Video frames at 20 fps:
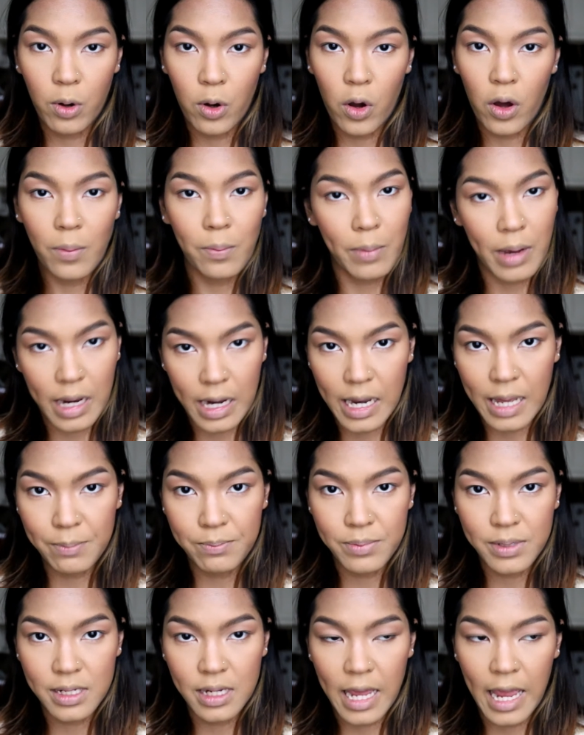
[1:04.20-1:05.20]
on my
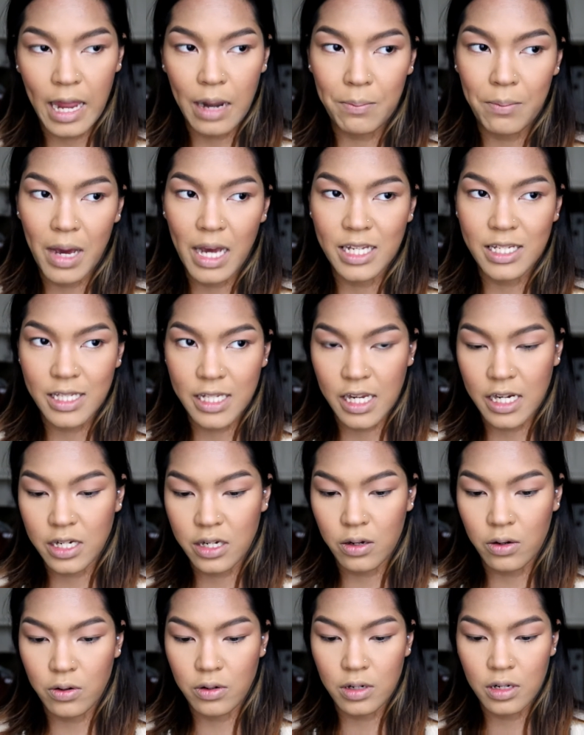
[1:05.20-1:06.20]
lips and my skin
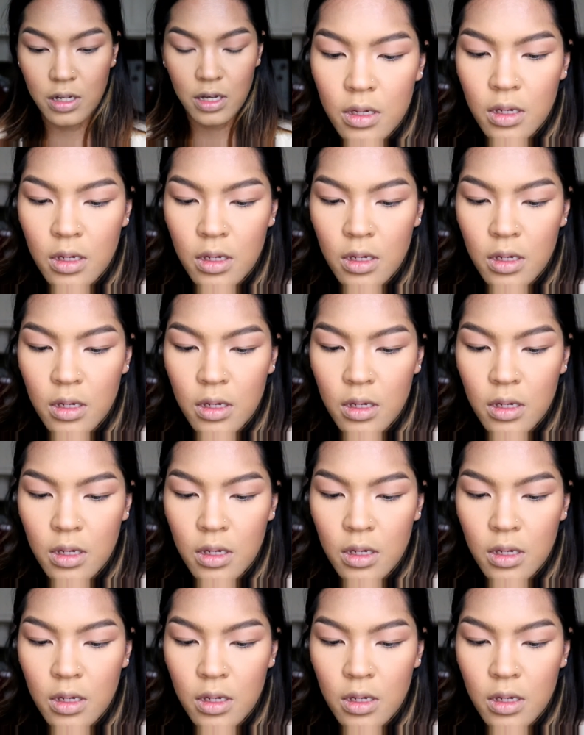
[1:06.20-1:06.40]
tone.